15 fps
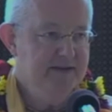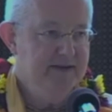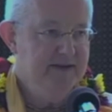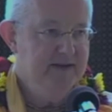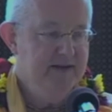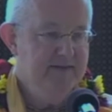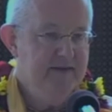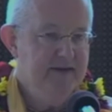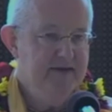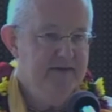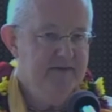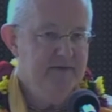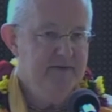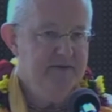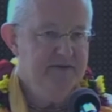in my
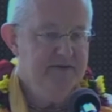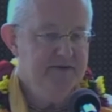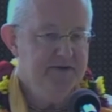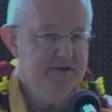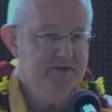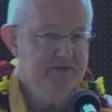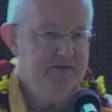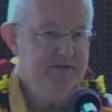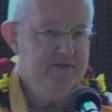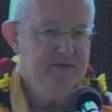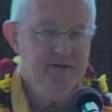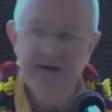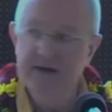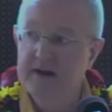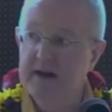devotional service.
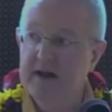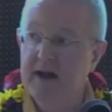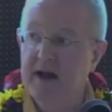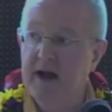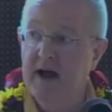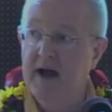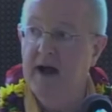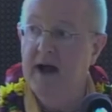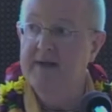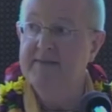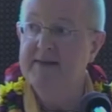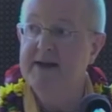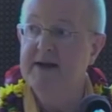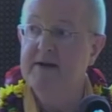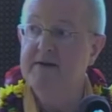I'm
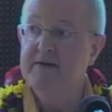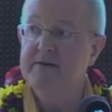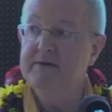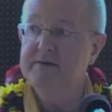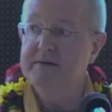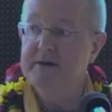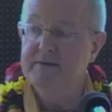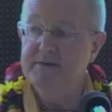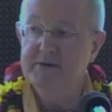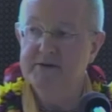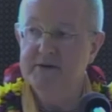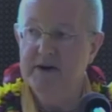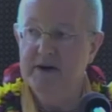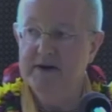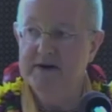now a
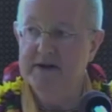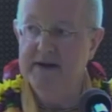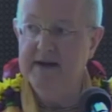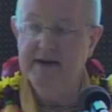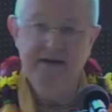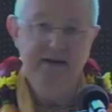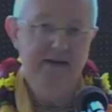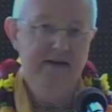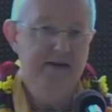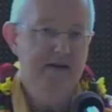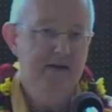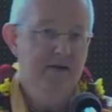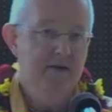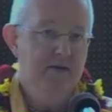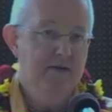pujari,
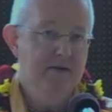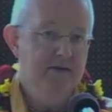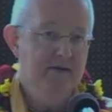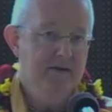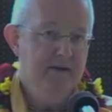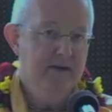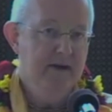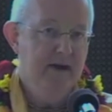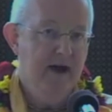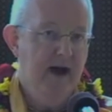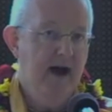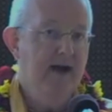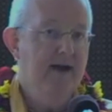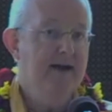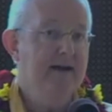or
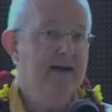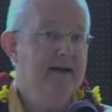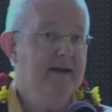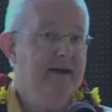I can